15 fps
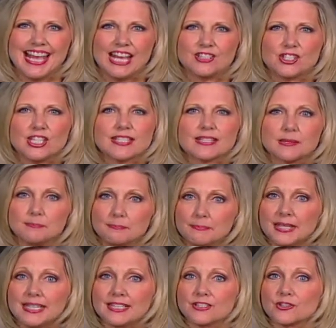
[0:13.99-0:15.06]
and she's
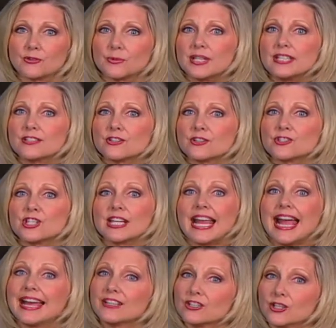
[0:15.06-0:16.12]
committed to researching
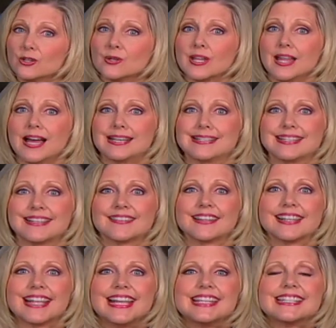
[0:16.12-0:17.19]
and utilizing the
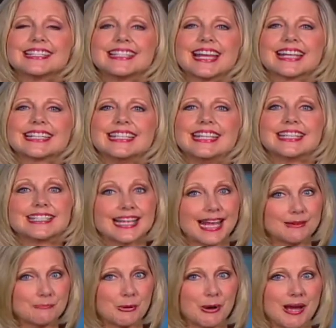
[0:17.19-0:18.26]
latest techniques
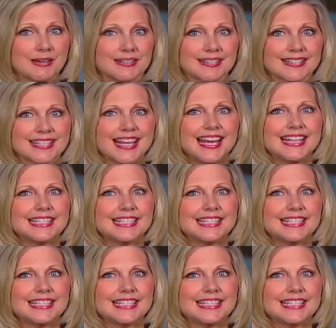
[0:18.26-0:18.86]
and products